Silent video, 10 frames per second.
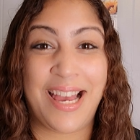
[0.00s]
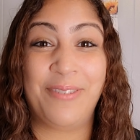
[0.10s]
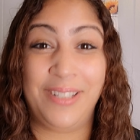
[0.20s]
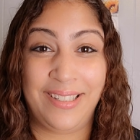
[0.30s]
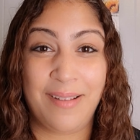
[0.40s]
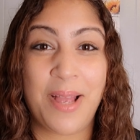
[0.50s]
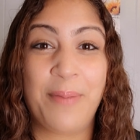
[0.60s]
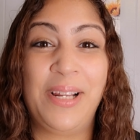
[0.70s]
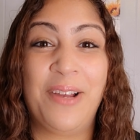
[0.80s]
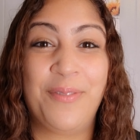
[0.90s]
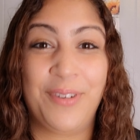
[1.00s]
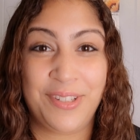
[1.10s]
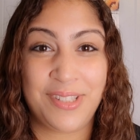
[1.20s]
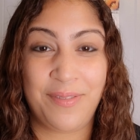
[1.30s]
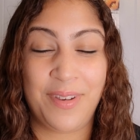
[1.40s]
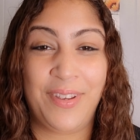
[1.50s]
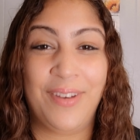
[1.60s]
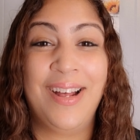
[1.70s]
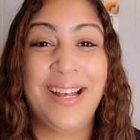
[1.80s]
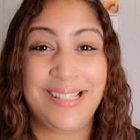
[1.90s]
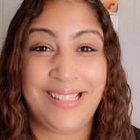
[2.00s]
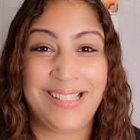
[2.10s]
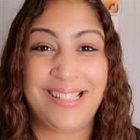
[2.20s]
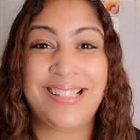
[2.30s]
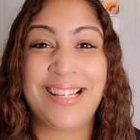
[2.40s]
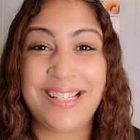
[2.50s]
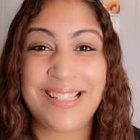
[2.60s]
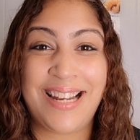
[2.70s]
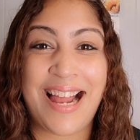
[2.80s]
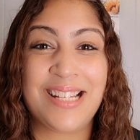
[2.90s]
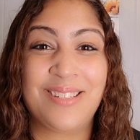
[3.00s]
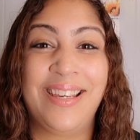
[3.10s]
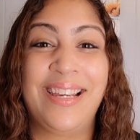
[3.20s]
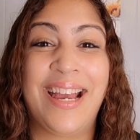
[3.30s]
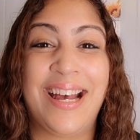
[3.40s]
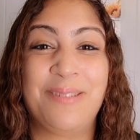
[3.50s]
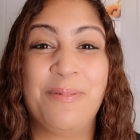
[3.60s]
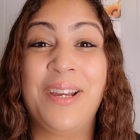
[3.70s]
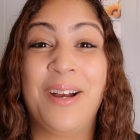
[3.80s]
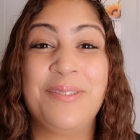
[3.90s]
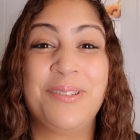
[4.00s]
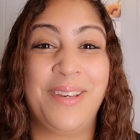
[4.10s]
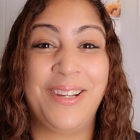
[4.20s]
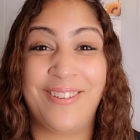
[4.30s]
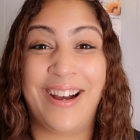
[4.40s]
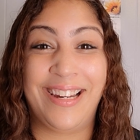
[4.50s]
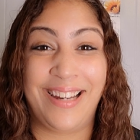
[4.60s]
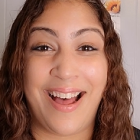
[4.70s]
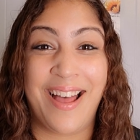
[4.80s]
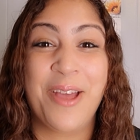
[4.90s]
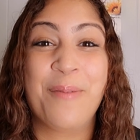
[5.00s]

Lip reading: I will link them down below for you to review since this is the last week, as we come to be quite a lot,